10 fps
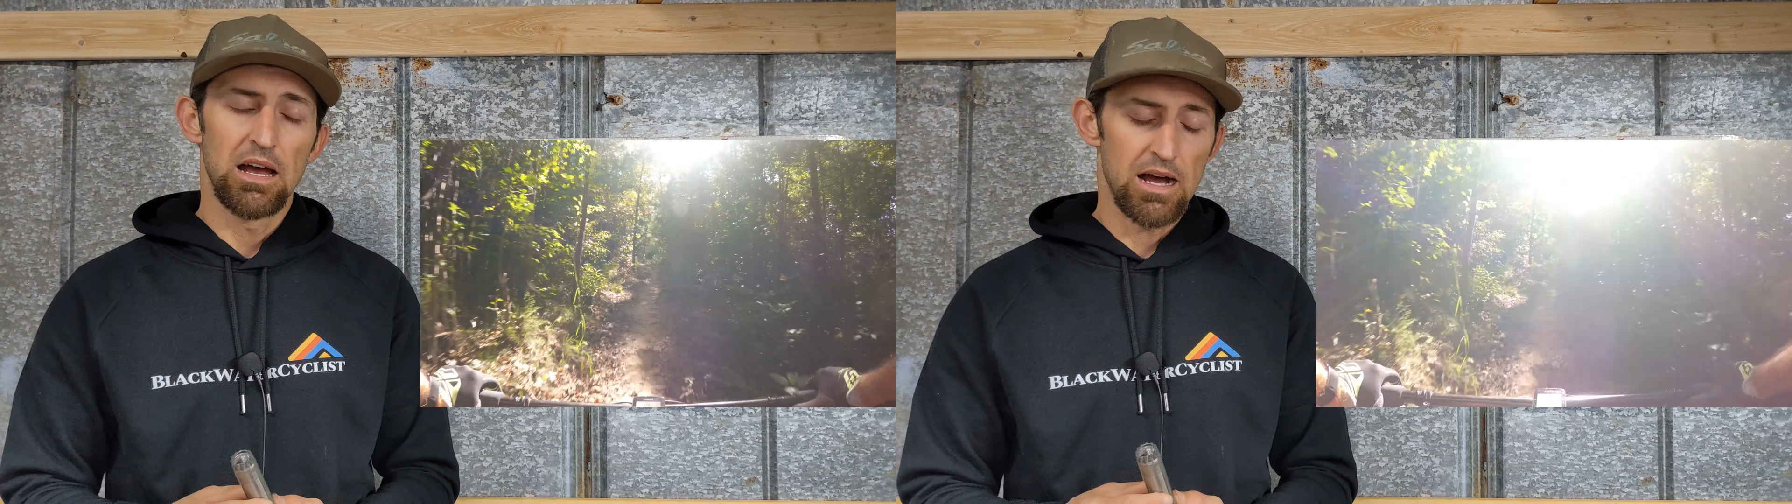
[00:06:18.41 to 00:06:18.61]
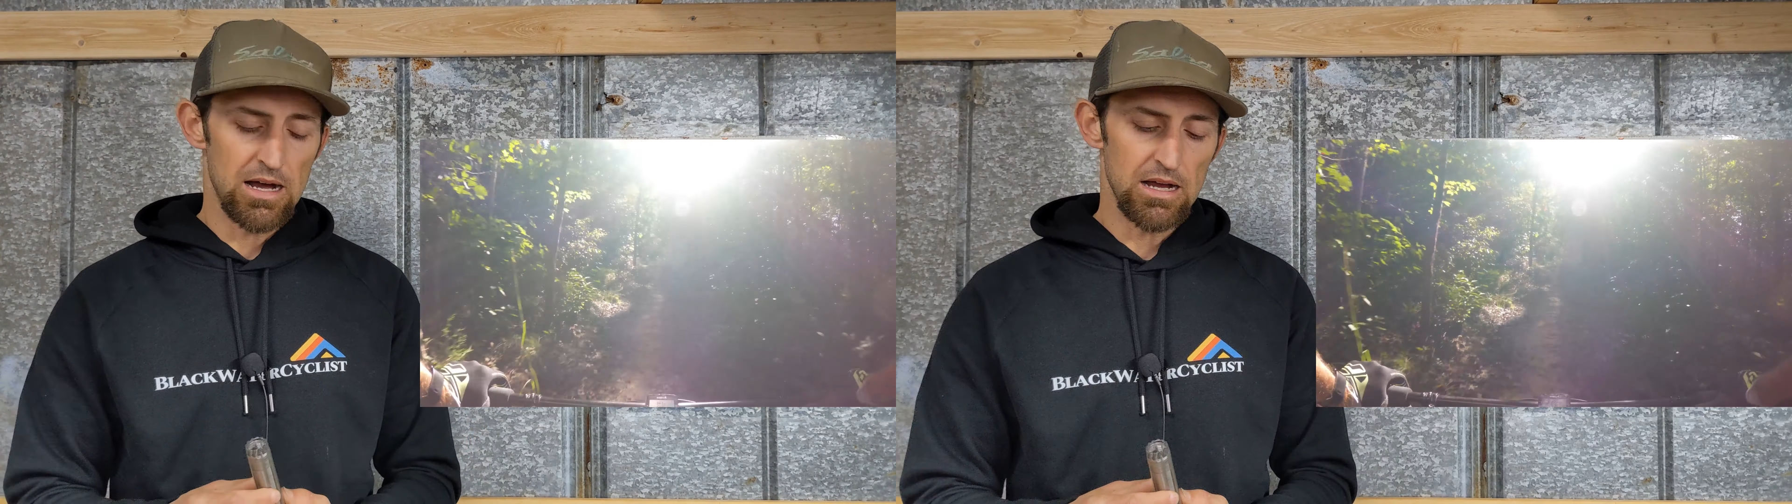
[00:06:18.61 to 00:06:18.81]

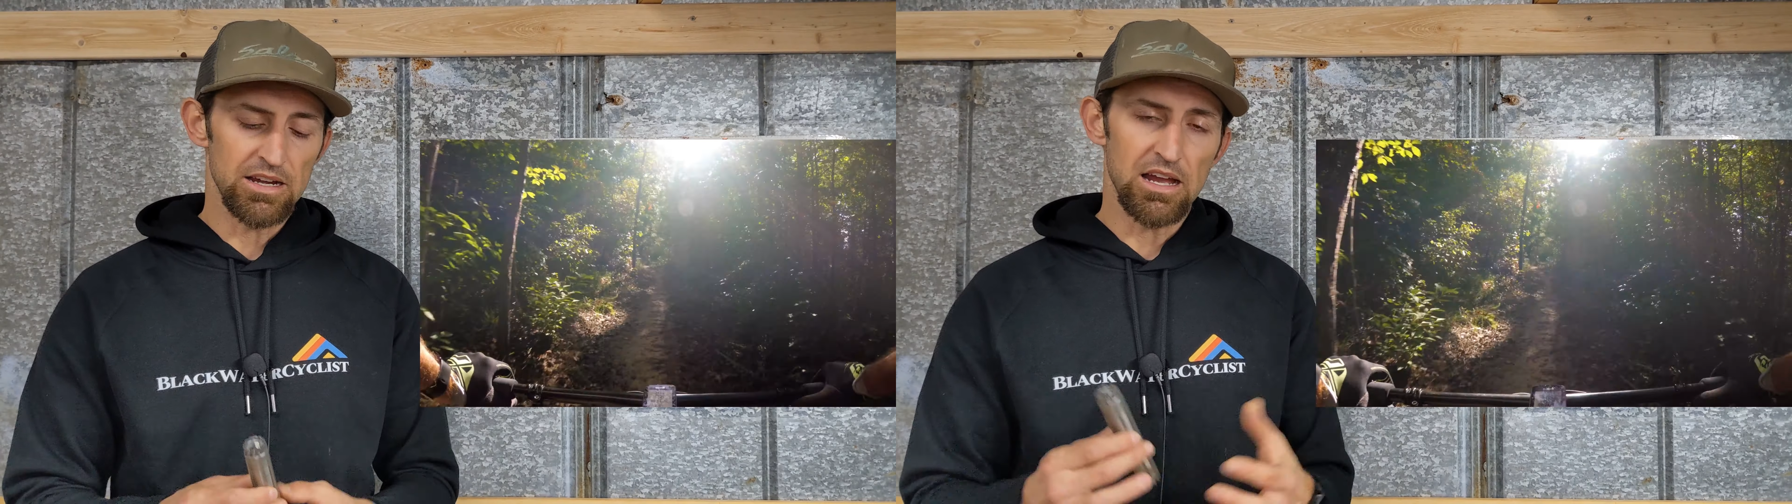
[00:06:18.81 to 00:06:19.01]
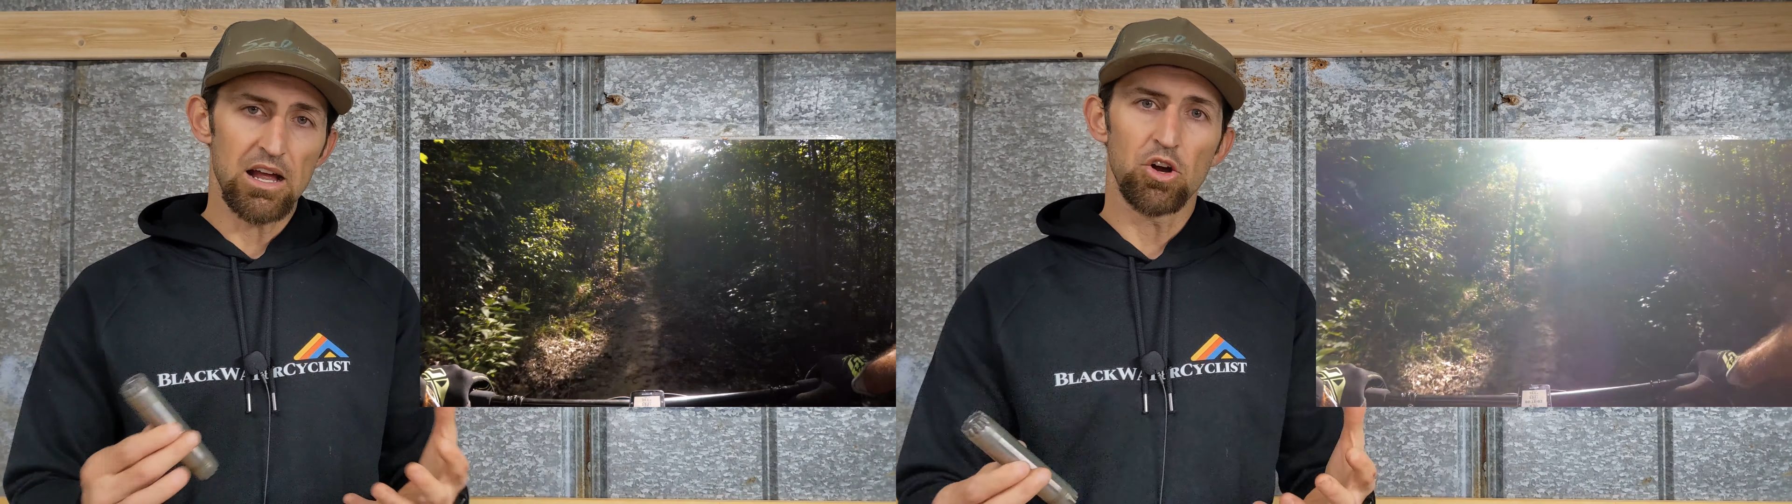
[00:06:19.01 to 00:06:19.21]

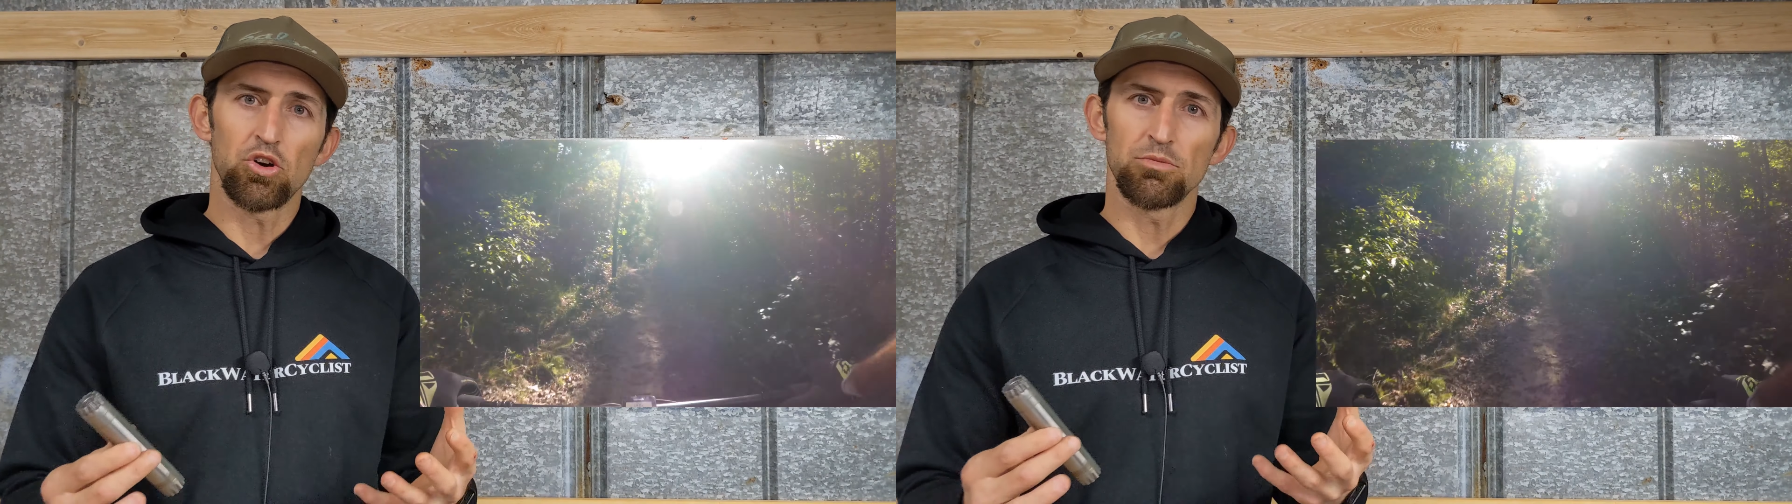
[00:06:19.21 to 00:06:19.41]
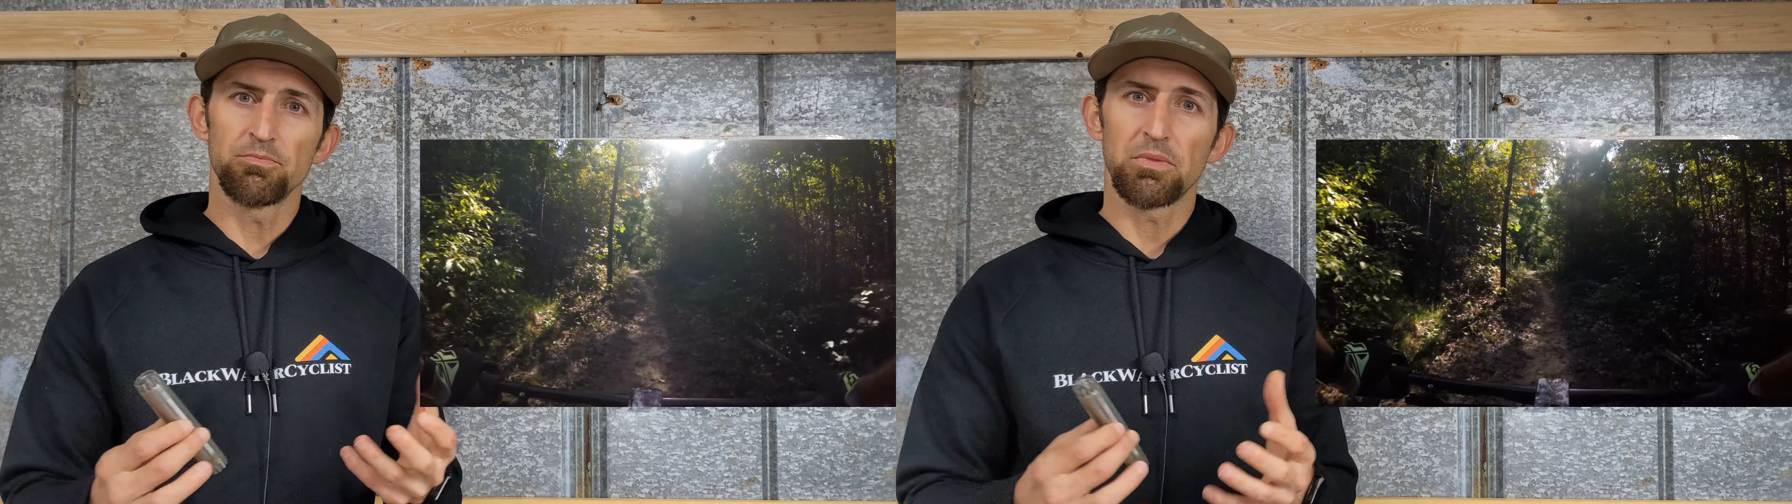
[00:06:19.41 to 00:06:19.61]
Got
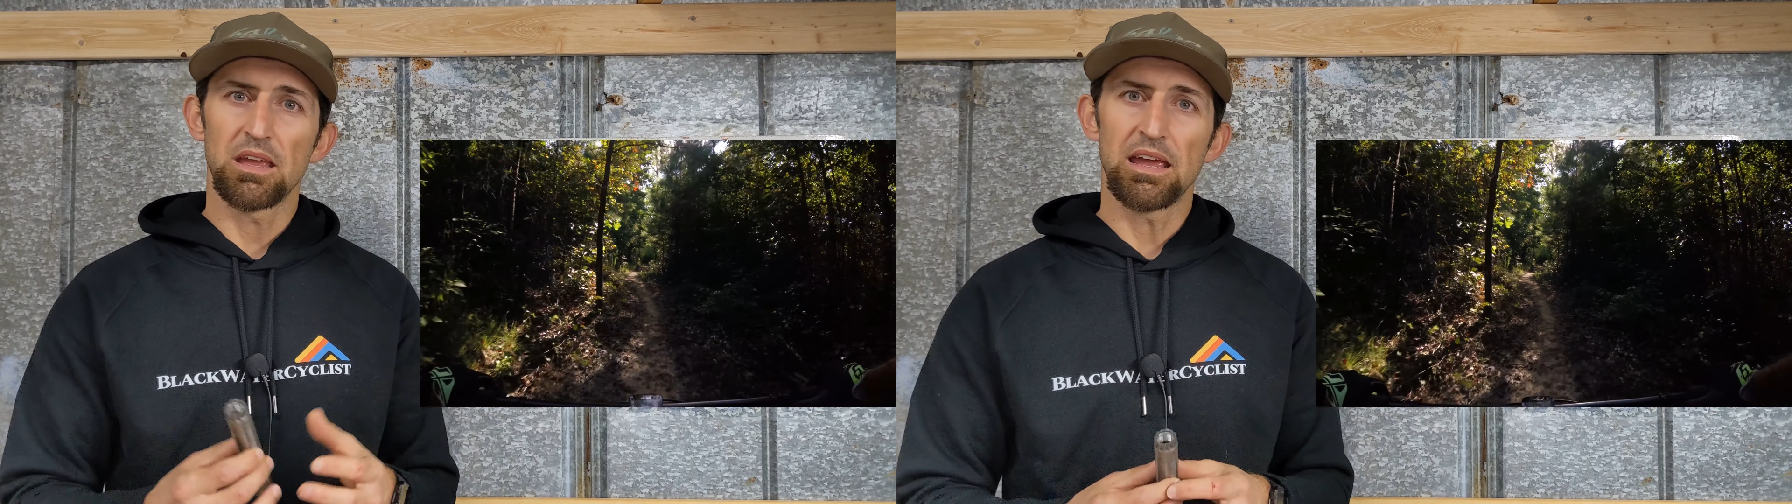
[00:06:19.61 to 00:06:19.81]
home